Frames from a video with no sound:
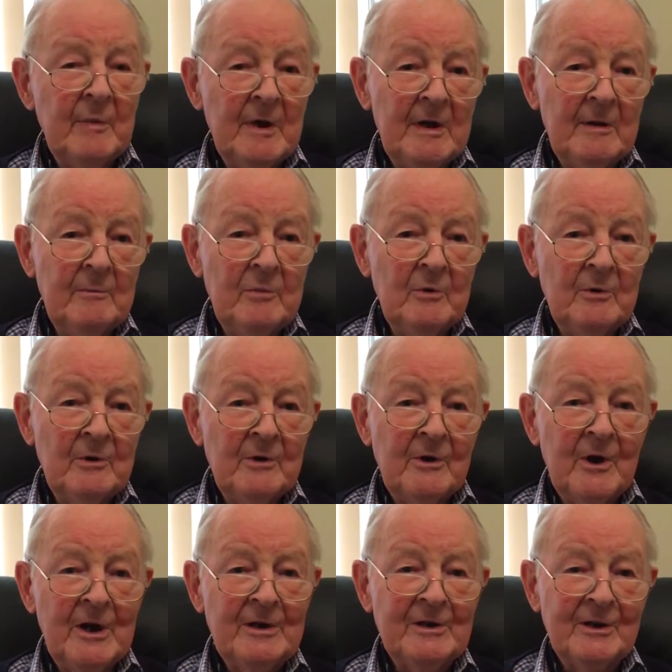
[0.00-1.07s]
by
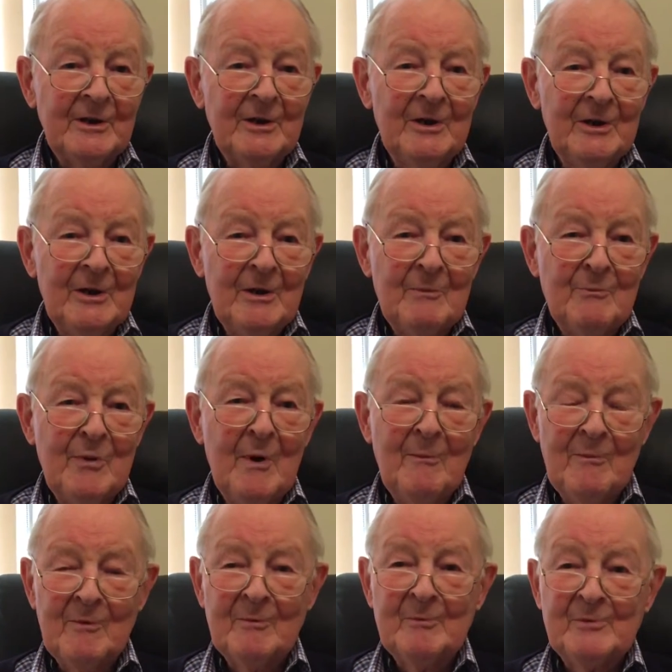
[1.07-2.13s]
bureaucratic
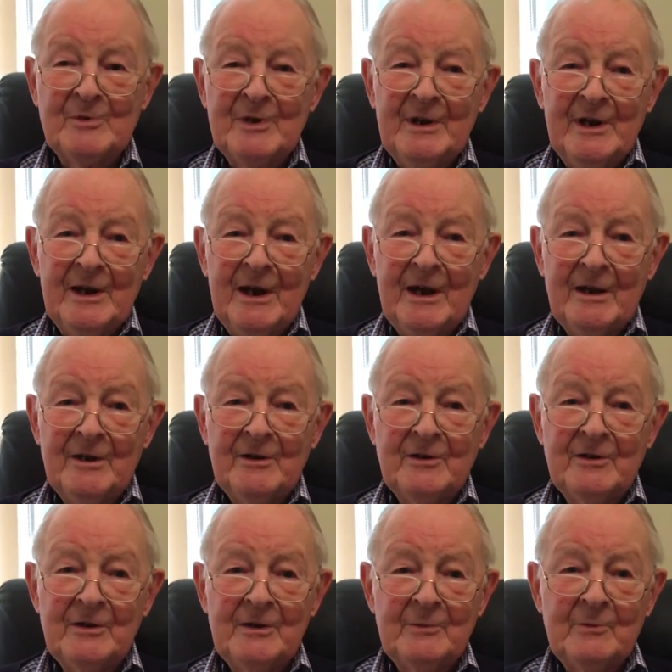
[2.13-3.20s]
problems,
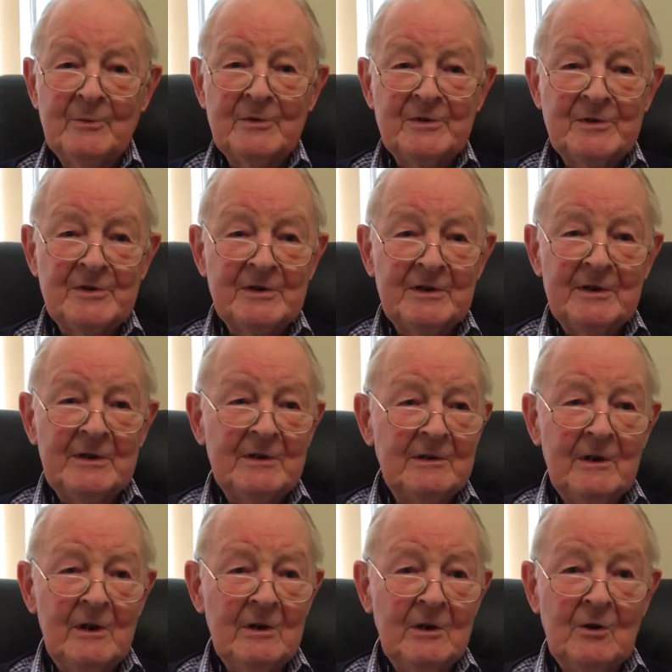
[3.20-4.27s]
and it was
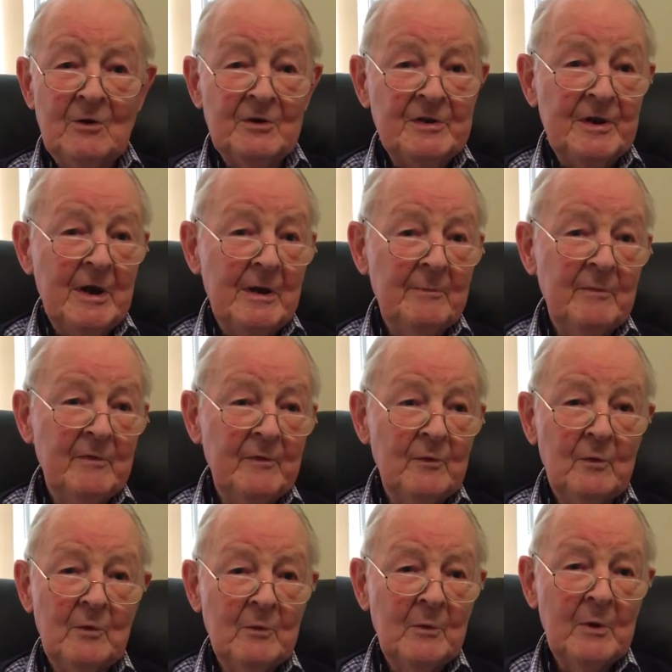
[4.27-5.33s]
a long time
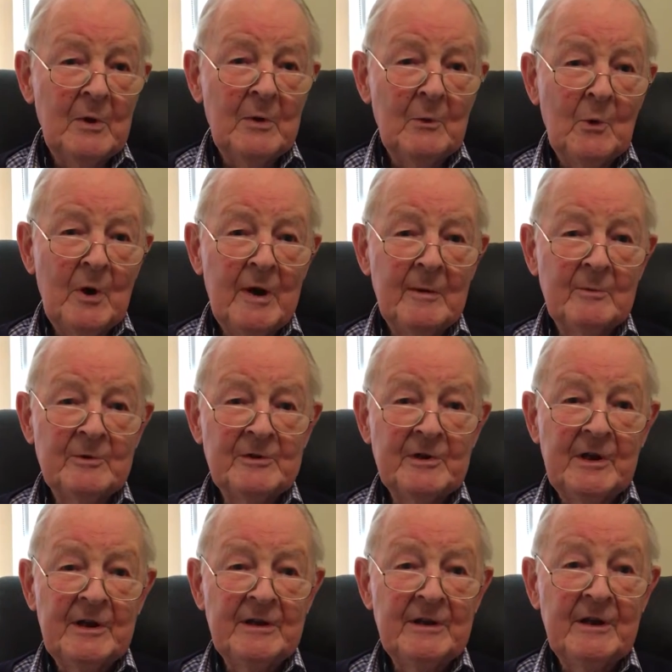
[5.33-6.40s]
before we were able to
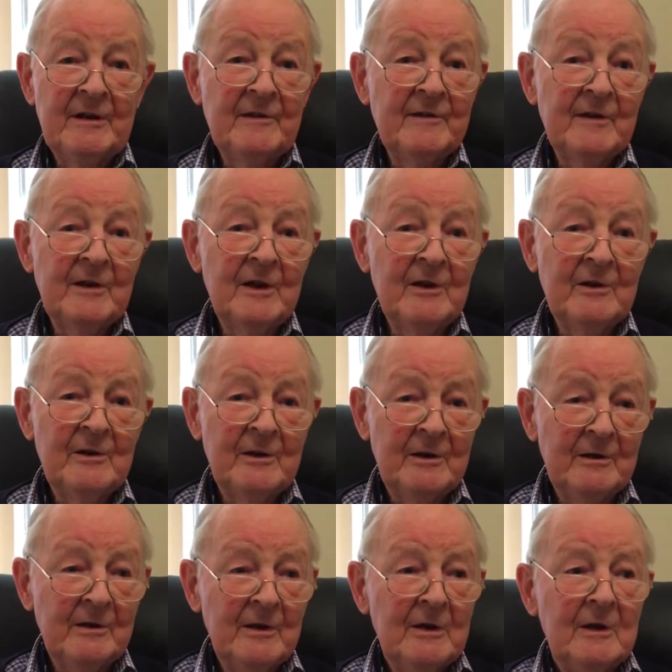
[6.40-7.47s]
get anything
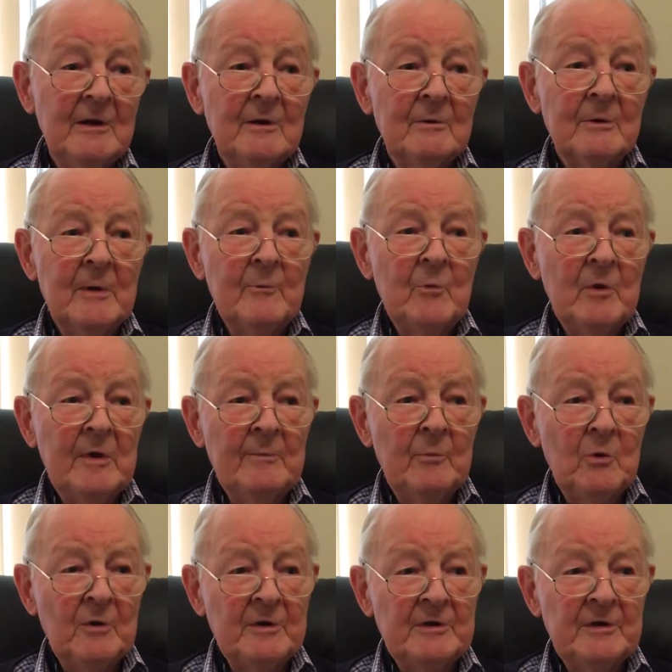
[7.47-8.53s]
going. When we
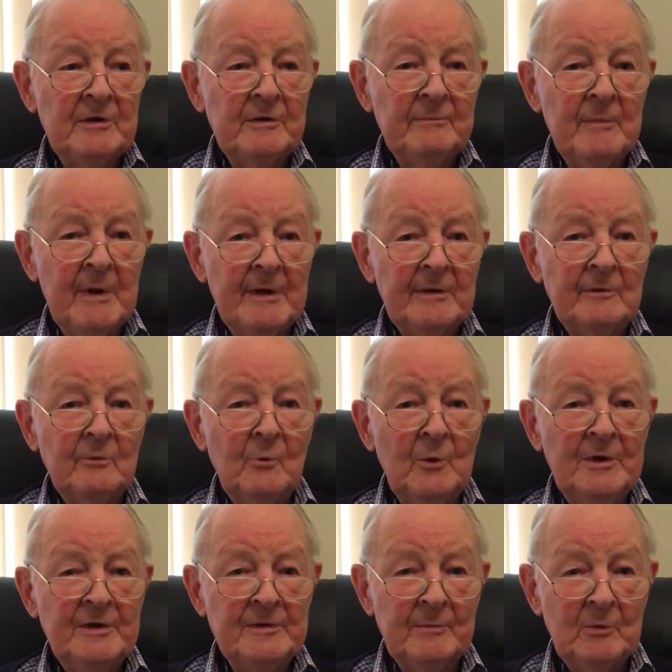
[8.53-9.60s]
appointed Michael
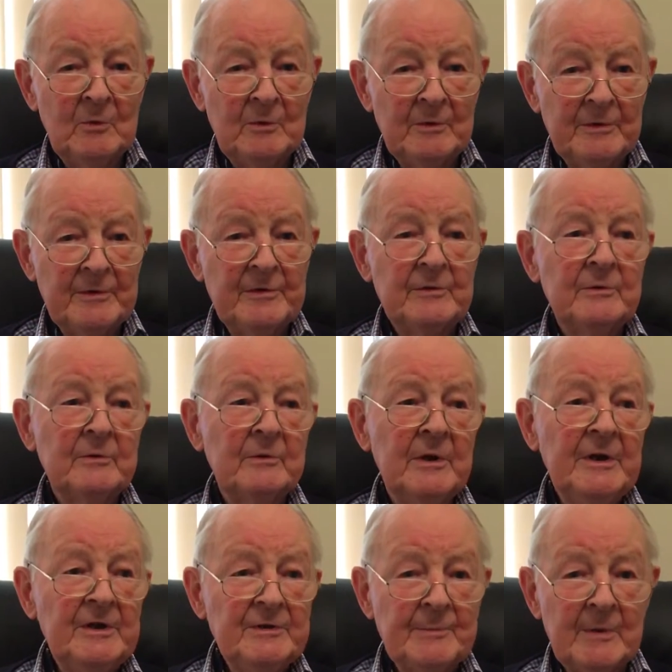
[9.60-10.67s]
Winterbourne to
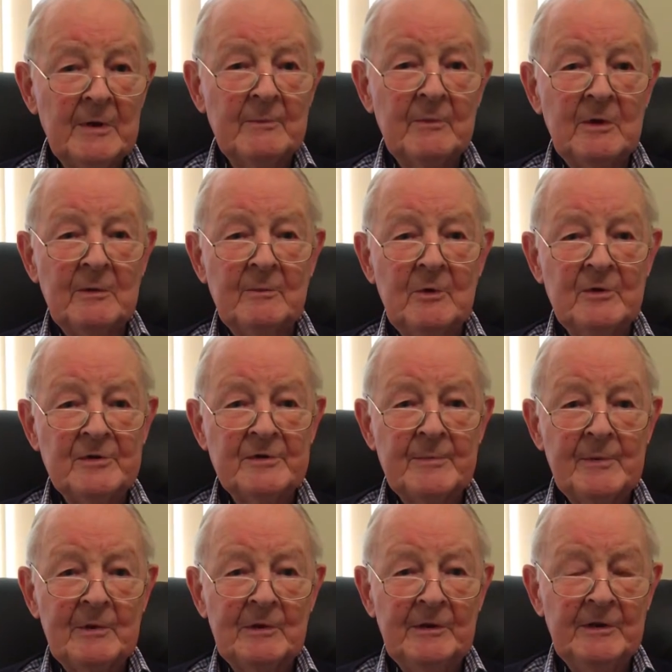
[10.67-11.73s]
East Birmingham
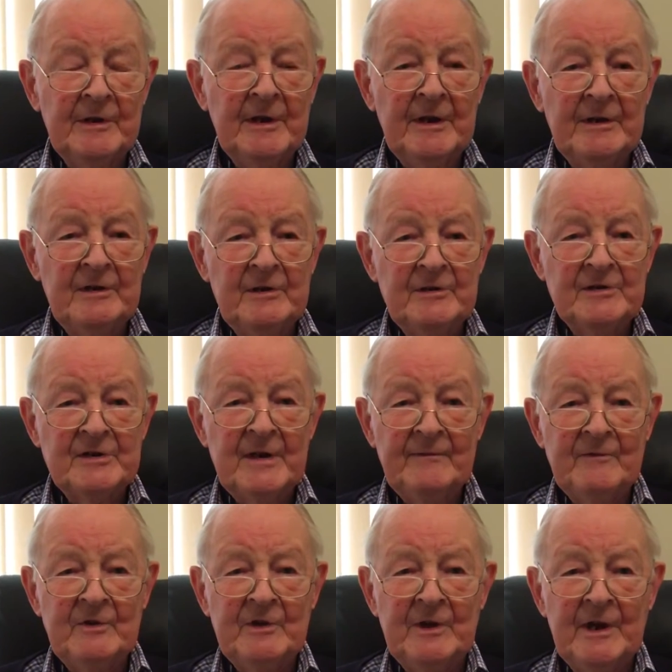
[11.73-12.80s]
Hospital in
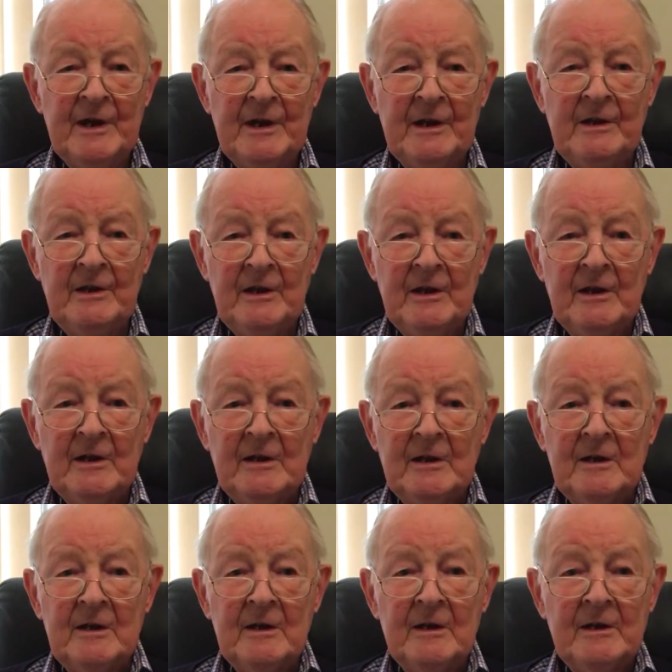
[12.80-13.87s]
1979,
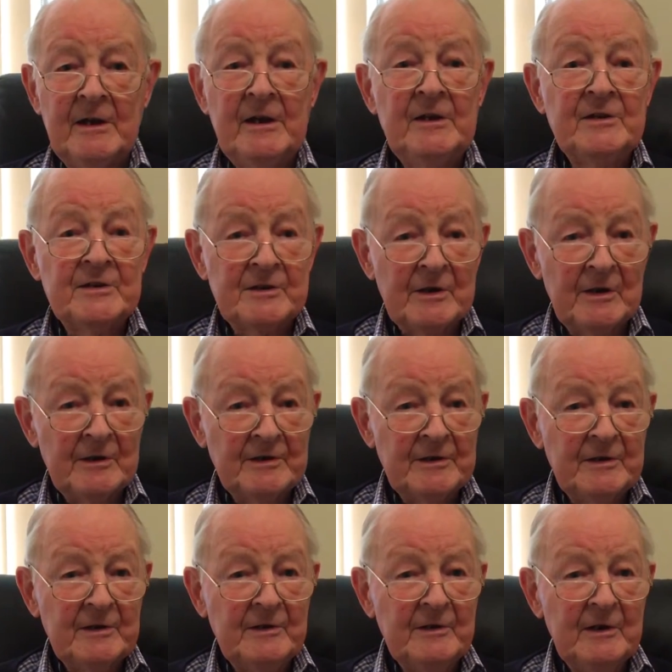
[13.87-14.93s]
he
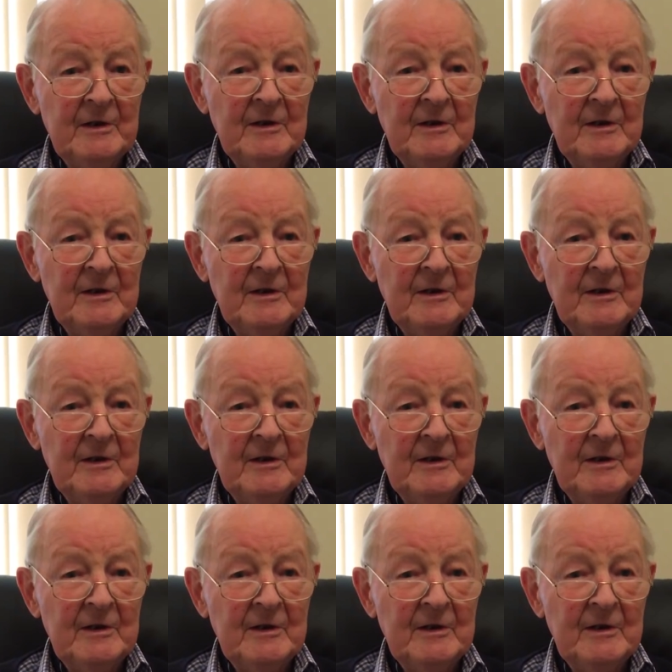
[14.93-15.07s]
started